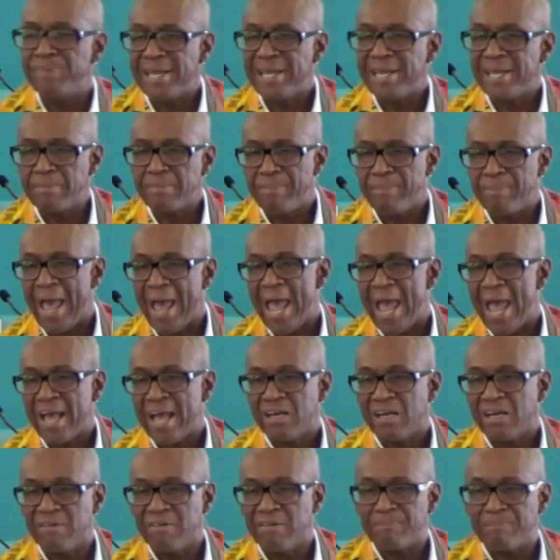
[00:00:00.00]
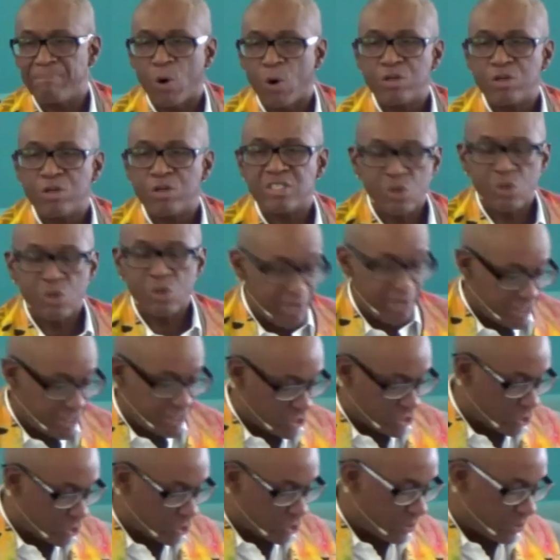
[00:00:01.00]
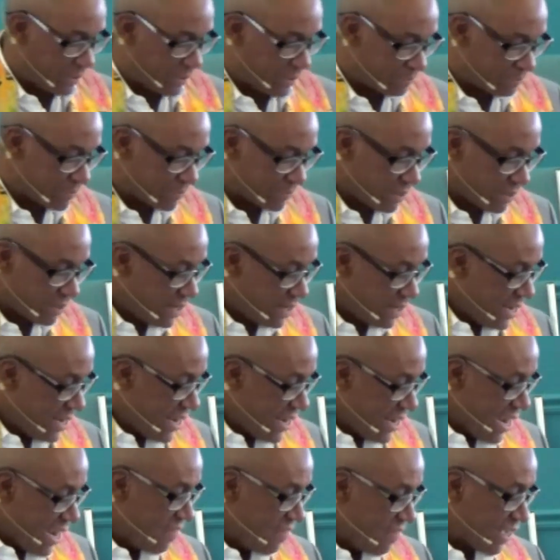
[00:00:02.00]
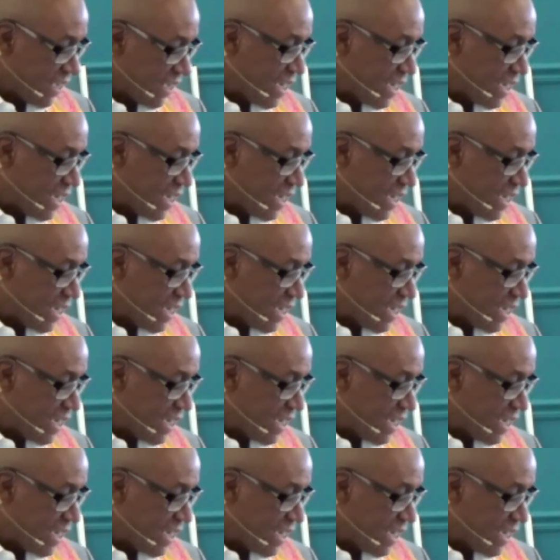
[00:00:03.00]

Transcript: bag of personal history, and they come